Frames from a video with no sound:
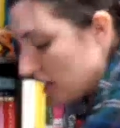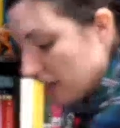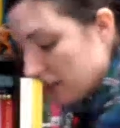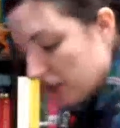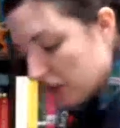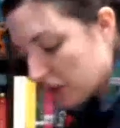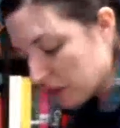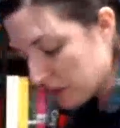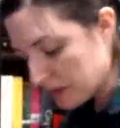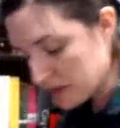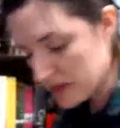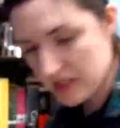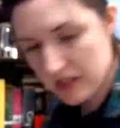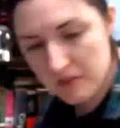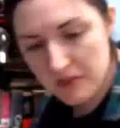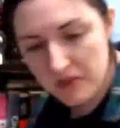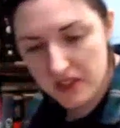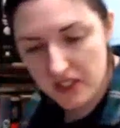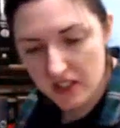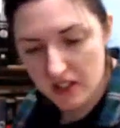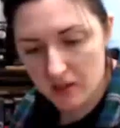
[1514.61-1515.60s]
You could put
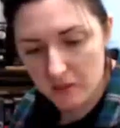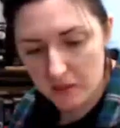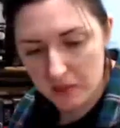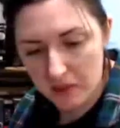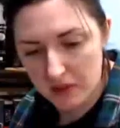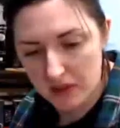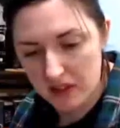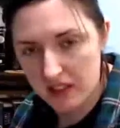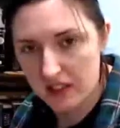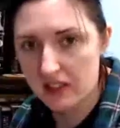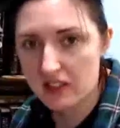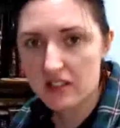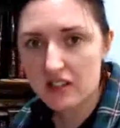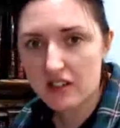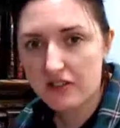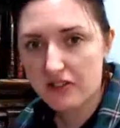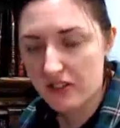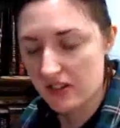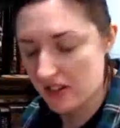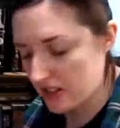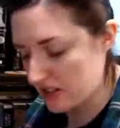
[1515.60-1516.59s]
something completely
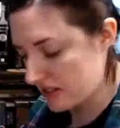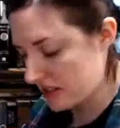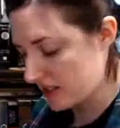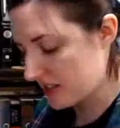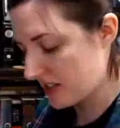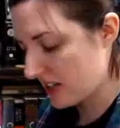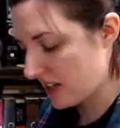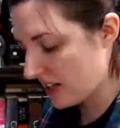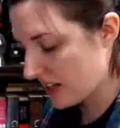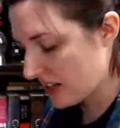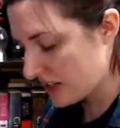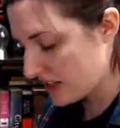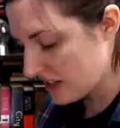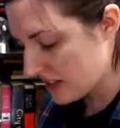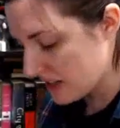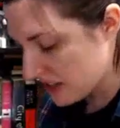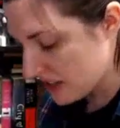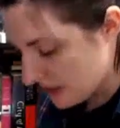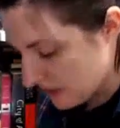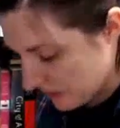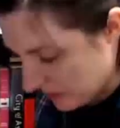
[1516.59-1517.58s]
different,
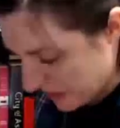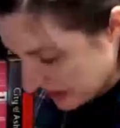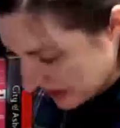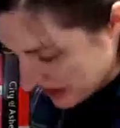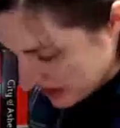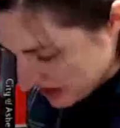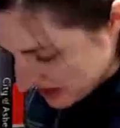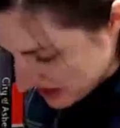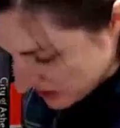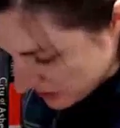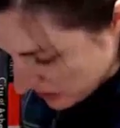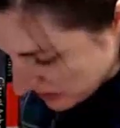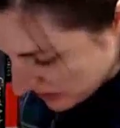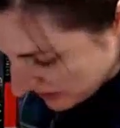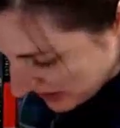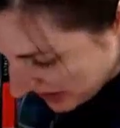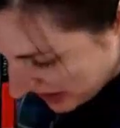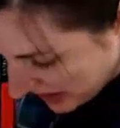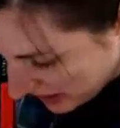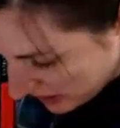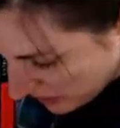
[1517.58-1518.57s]
but I just sort of
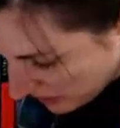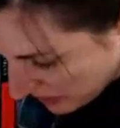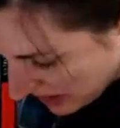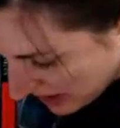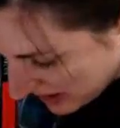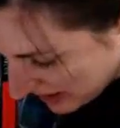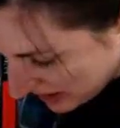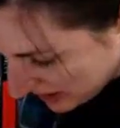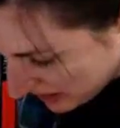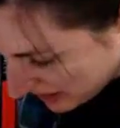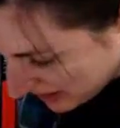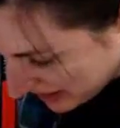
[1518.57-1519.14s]
like the way they look